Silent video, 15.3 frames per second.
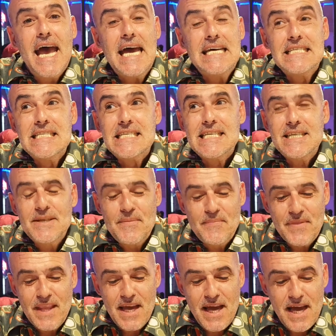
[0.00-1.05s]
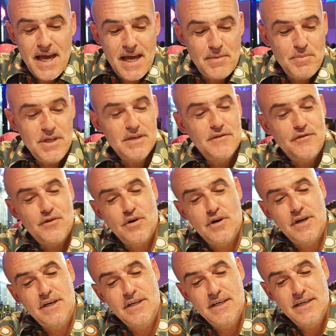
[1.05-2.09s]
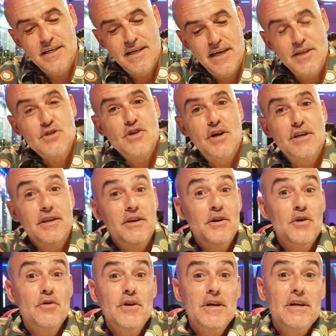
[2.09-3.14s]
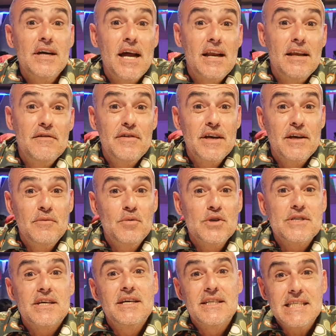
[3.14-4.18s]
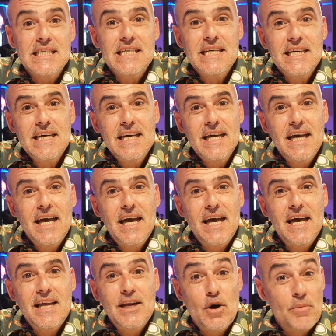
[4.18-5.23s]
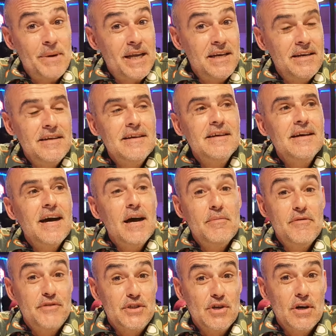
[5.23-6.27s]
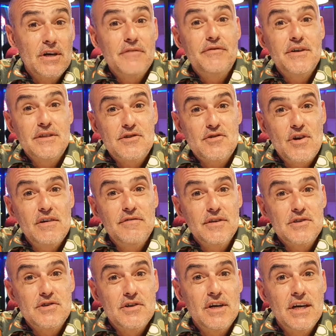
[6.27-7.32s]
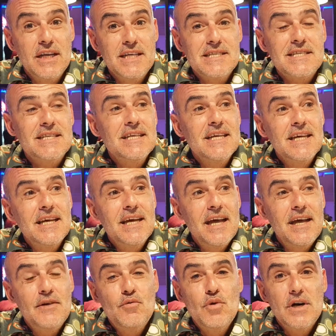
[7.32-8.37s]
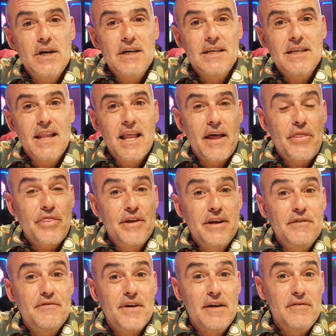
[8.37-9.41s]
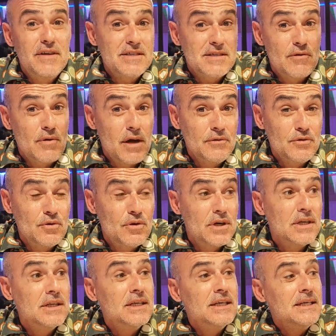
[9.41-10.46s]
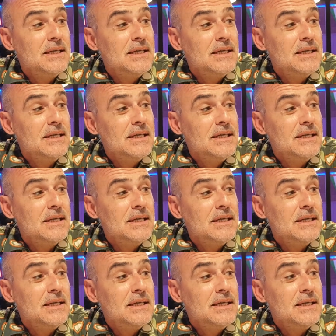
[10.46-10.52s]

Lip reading: And I'm here for enjoy the new year. I'm living in Muscat. Oman, I'm a photographer, travel journalist, and work last 35 years around the world.